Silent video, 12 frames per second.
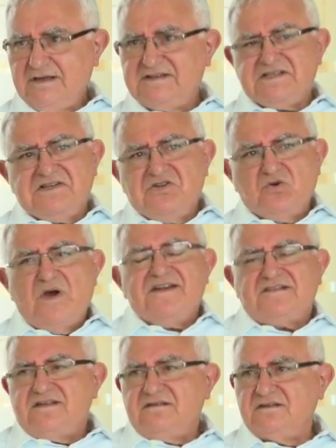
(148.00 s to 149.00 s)
He didn't do
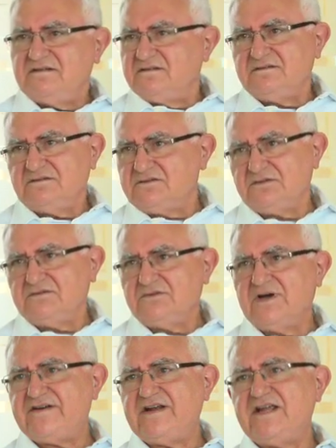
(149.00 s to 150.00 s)
anything
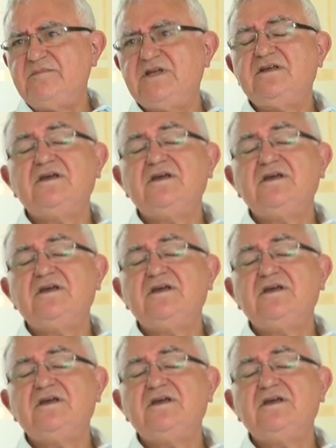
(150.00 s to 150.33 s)
to arraign me.